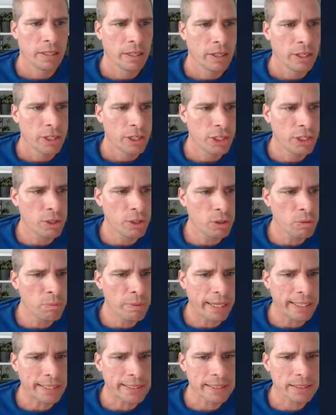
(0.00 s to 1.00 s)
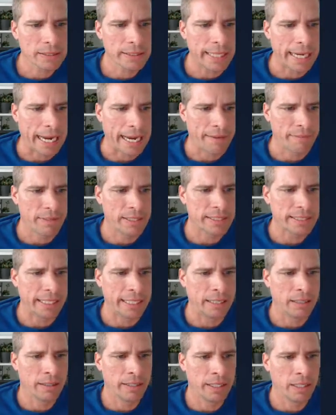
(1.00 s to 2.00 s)
You basically have this
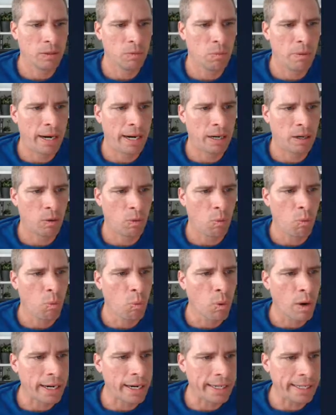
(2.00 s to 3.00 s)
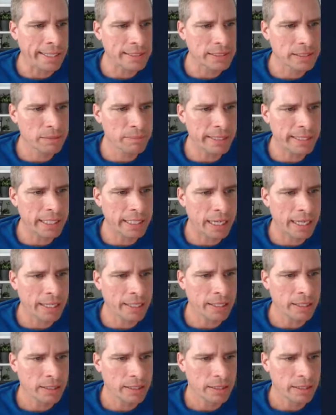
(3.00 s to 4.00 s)
area where what needs to be
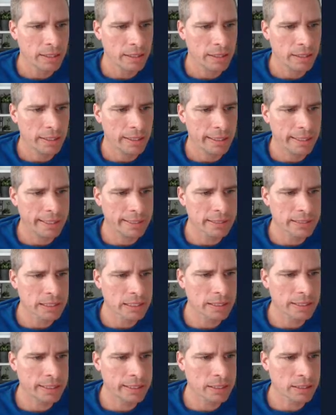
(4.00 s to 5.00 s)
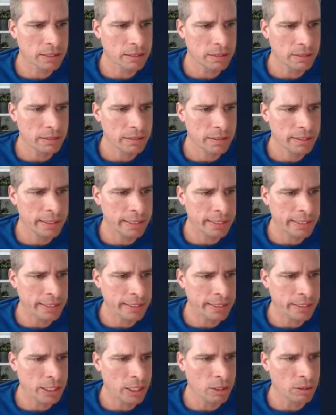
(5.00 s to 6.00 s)
done is clear. The
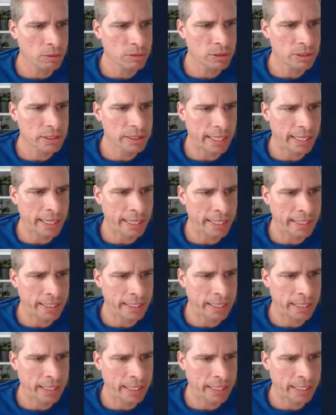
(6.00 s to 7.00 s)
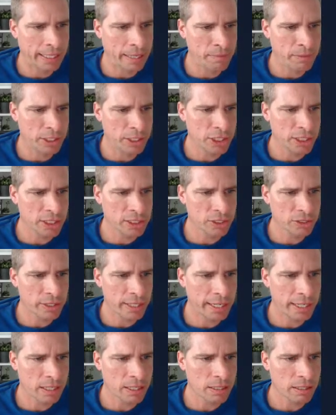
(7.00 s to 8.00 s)
notes and images are
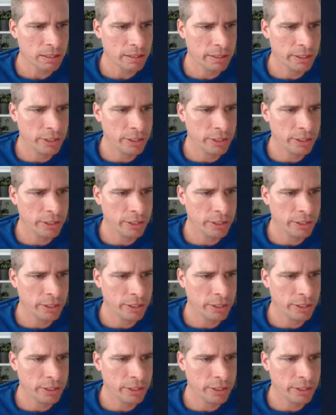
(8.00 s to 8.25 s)
there.